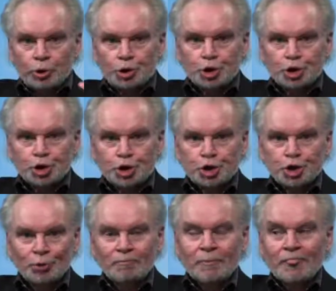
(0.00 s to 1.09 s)
shh.
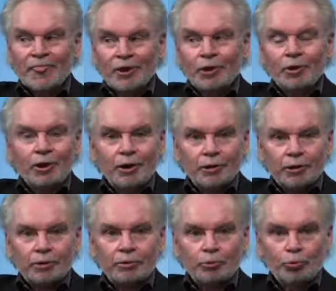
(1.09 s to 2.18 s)

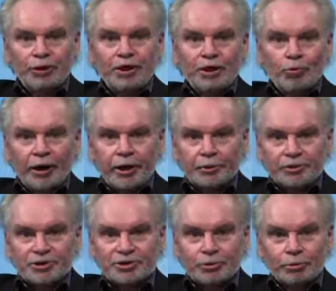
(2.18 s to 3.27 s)
We need quieter
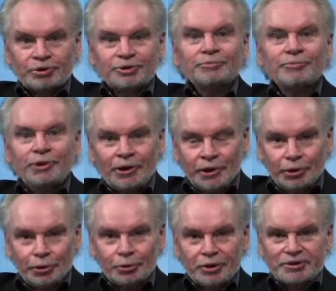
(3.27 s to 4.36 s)
discourse.
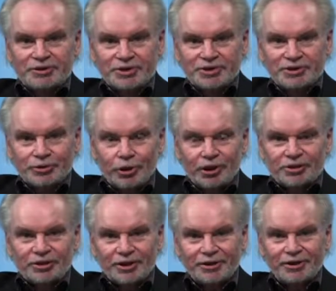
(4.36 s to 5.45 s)
Noise is
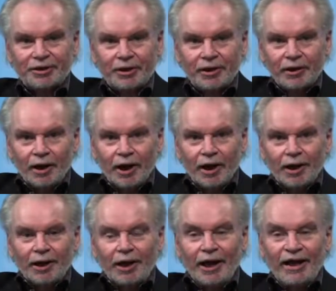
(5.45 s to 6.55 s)
toxic.
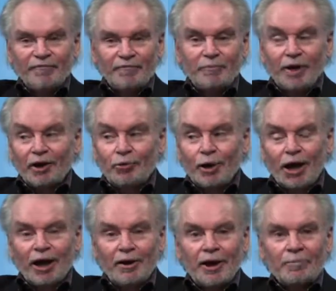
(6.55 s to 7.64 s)
Uh, I have a, a,
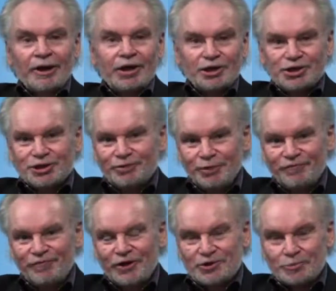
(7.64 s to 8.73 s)
uh, a, page on
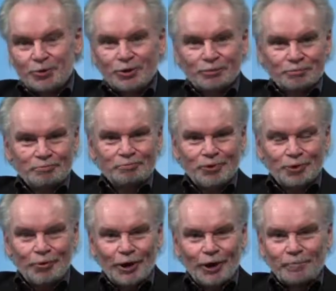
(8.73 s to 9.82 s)
Facebook, the
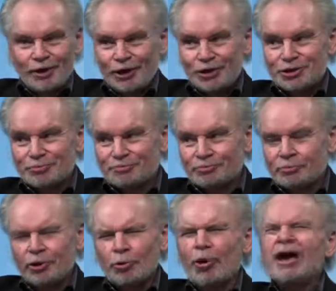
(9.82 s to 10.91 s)
Quiet Page,
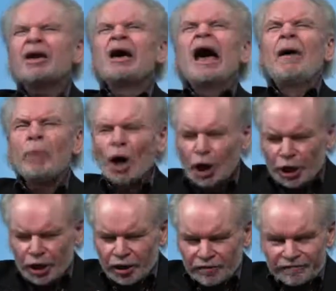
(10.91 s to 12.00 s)
Quiet Party.
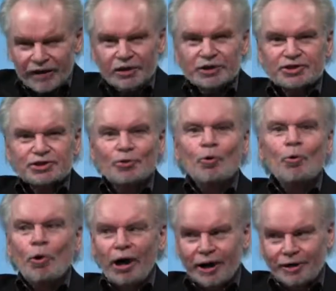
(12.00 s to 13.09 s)
In fact, it's so
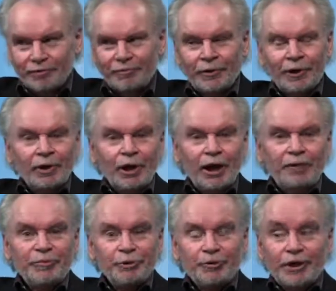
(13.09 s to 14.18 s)
quiet, I'm
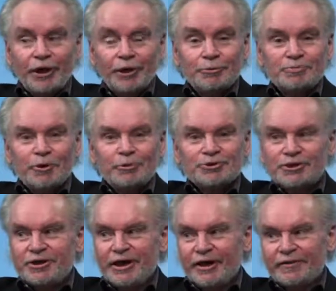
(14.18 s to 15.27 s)
the only guy who's
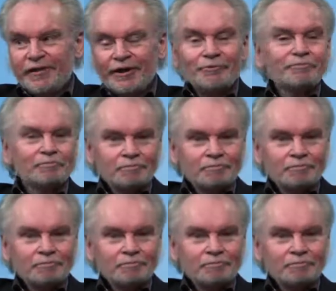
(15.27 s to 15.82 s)
posted anything